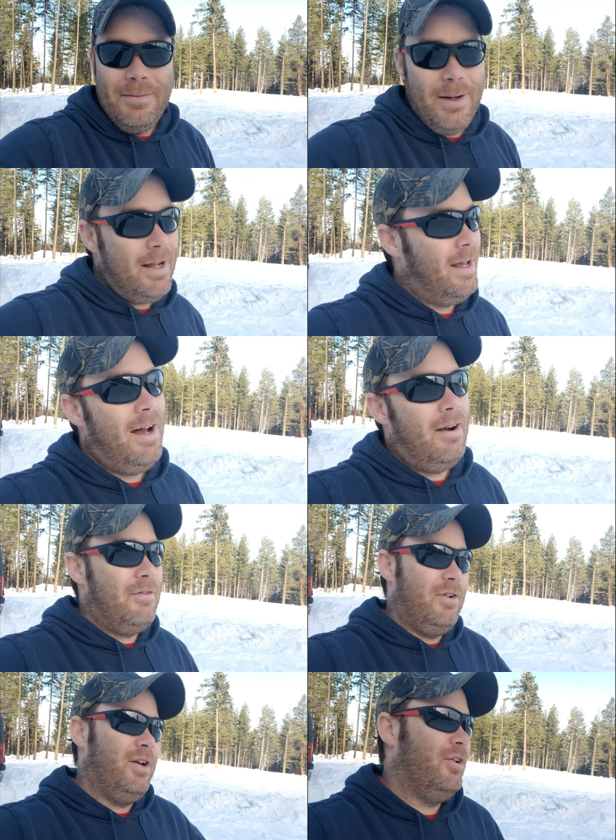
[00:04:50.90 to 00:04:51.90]
man, I don't
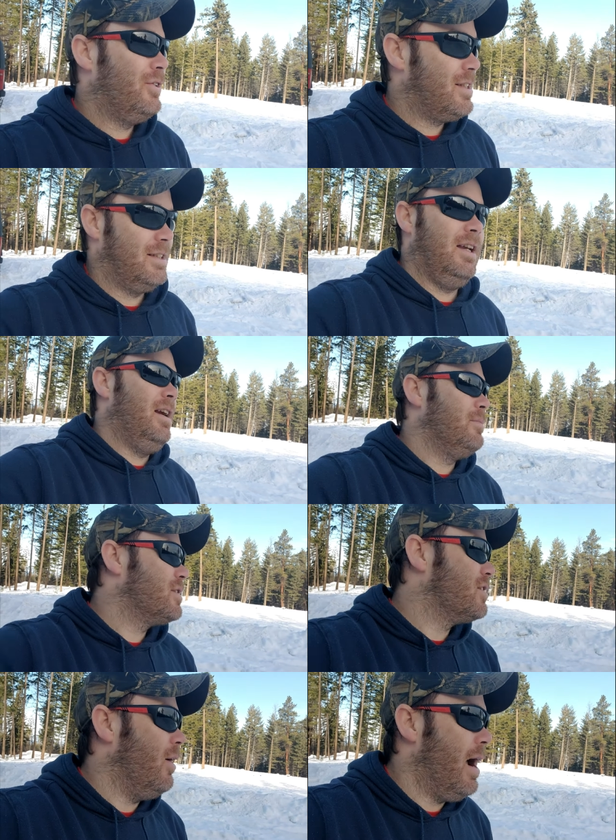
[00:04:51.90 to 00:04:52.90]
even know what to say. I'm
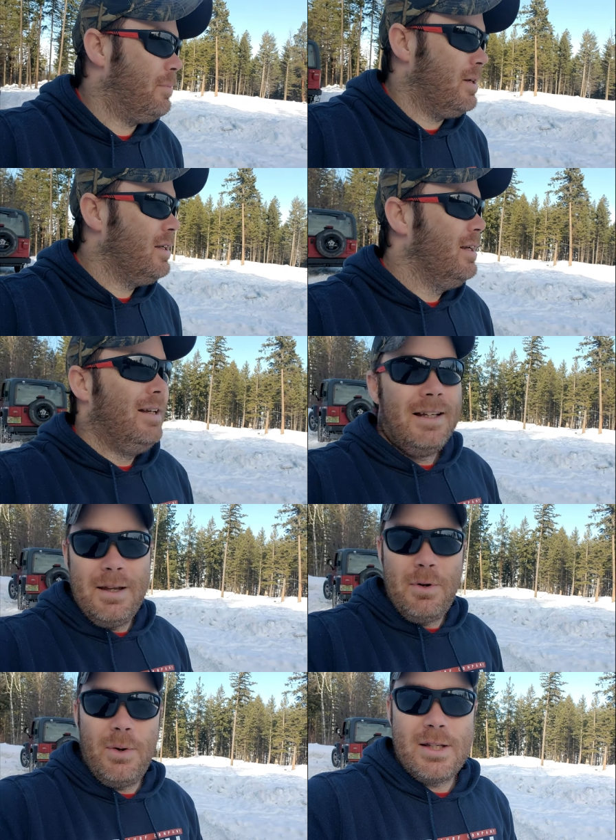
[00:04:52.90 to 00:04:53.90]
just so happy.
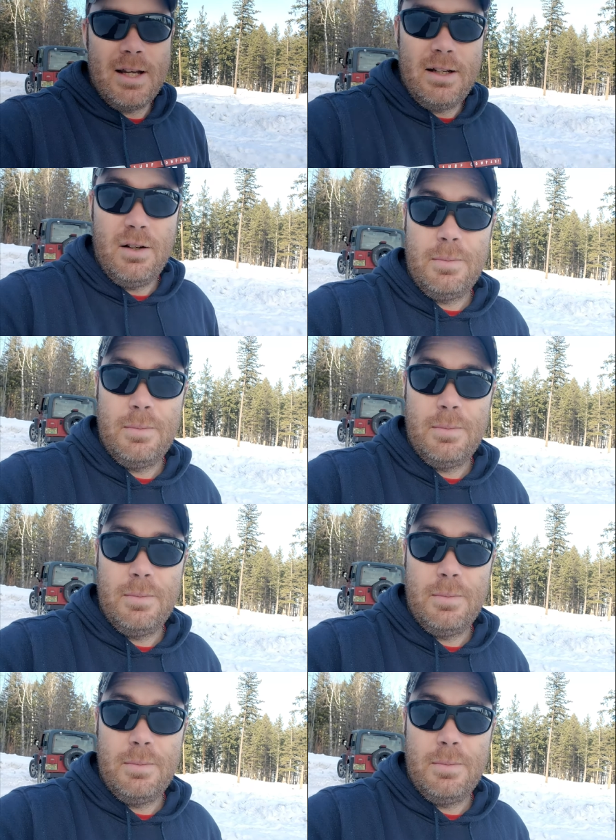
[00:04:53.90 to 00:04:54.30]
Give me one sec here.